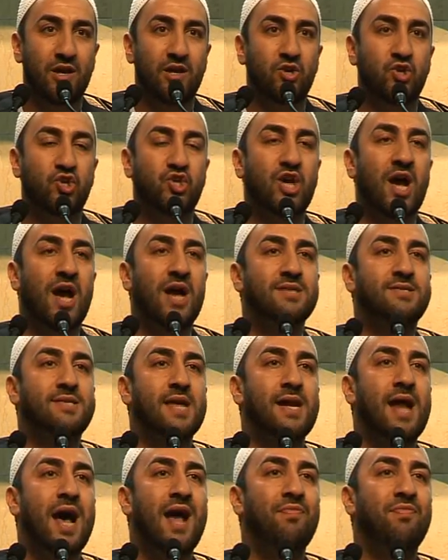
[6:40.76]
Shah
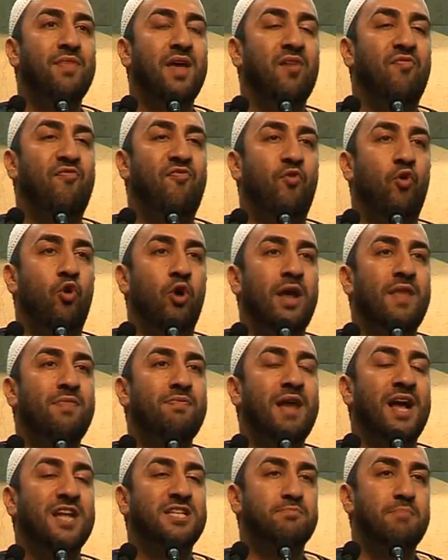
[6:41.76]
Zanan, therefore,
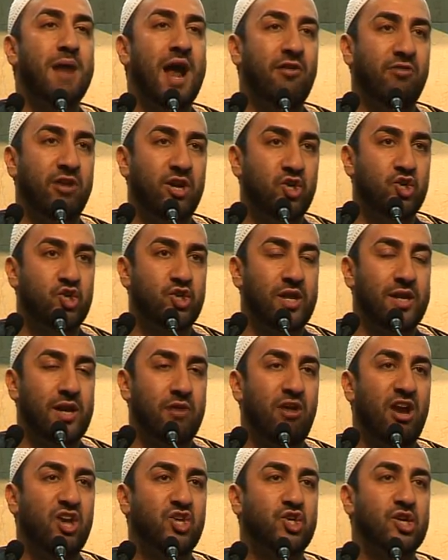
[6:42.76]
in that marriage, the
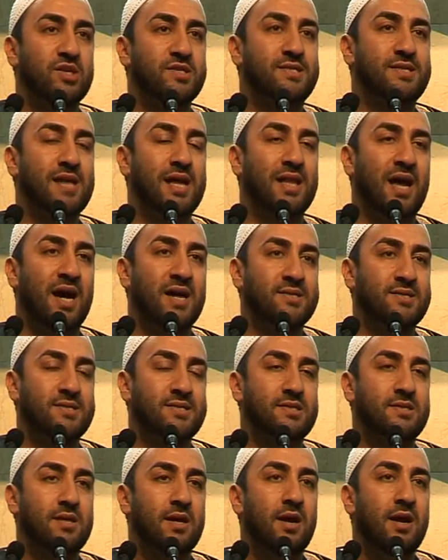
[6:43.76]
narrations tell
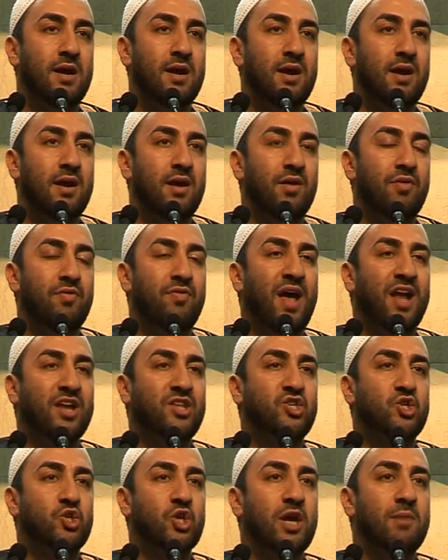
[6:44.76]
us
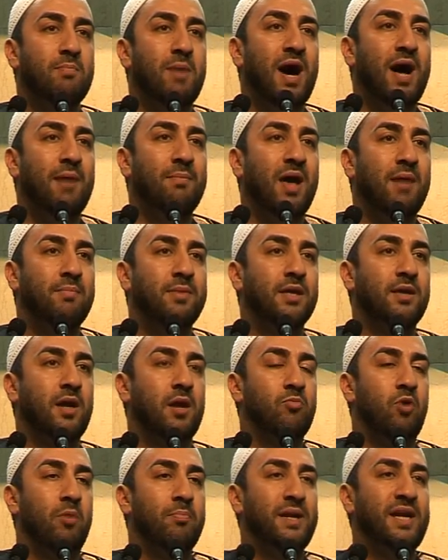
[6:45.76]
that Imam Amir
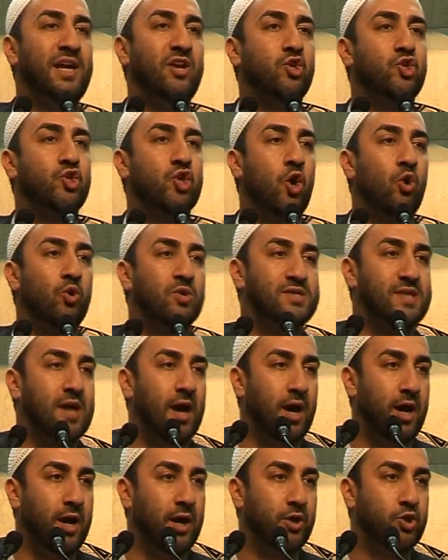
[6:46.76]
al-Mu'mineen chose
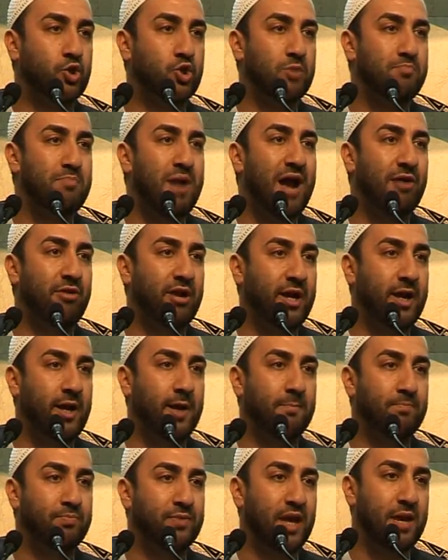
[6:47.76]
her to
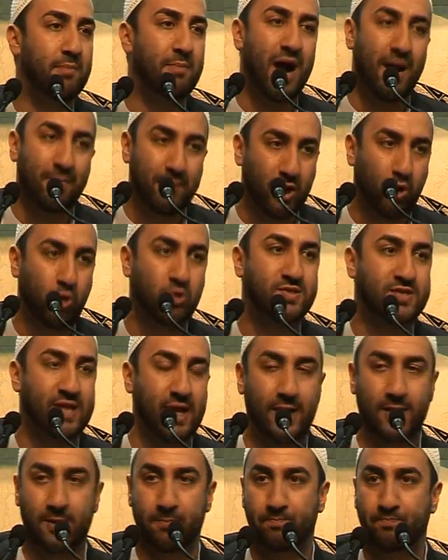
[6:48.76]
marry Imam
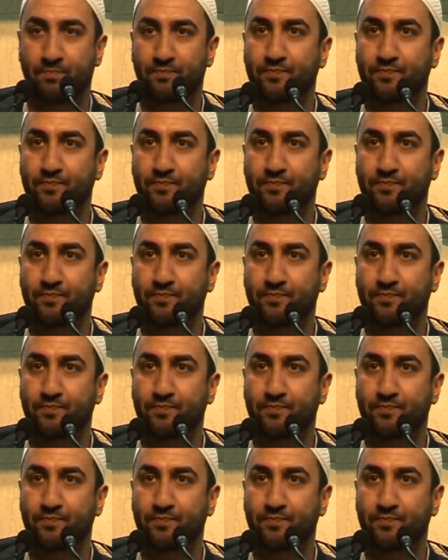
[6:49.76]
al-Hussein.